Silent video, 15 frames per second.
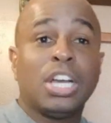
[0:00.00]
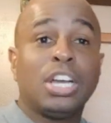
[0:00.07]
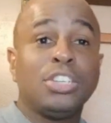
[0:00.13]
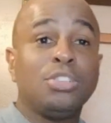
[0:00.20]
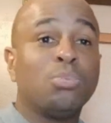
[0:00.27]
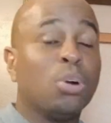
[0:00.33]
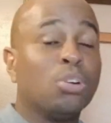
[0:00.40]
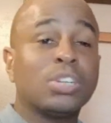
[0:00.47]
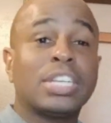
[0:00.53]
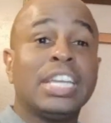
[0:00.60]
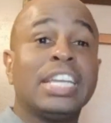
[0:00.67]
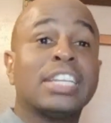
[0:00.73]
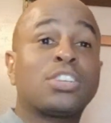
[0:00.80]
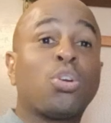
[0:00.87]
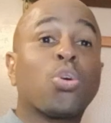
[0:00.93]
You won't
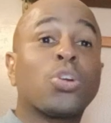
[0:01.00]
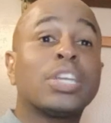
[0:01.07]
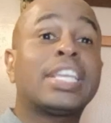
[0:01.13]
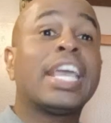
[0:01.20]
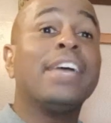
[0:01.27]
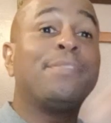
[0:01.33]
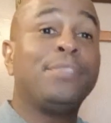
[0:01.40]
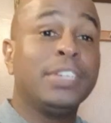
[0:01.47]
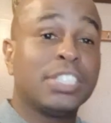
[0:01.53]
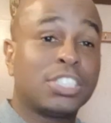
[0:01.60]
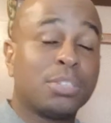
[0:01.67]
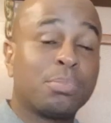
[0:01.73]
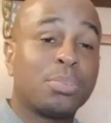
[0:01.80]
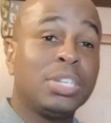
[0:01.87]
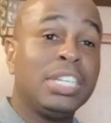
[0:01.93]
get Cory catfish
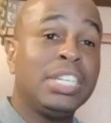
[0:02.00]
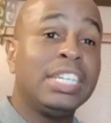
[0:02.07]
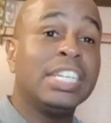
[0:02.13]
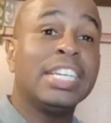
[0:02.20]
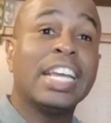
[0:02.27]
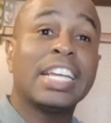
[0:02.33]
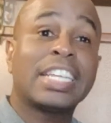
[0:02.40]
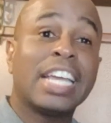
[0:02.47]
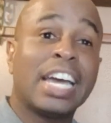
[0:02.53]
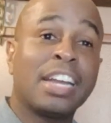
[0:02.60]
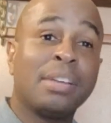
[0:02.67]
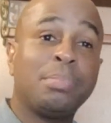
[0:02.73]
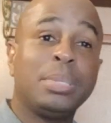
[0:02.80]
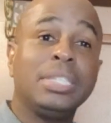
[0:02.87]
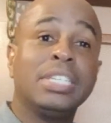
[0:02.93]
to breed in that kind
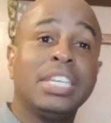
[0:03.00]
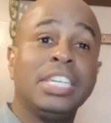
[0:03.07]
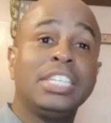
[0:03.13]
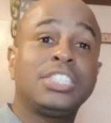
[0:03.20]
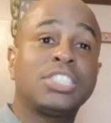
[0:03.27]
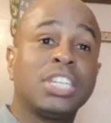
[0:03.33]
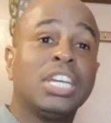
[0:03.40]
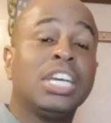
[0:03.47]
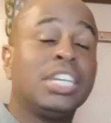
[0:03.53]
of pH.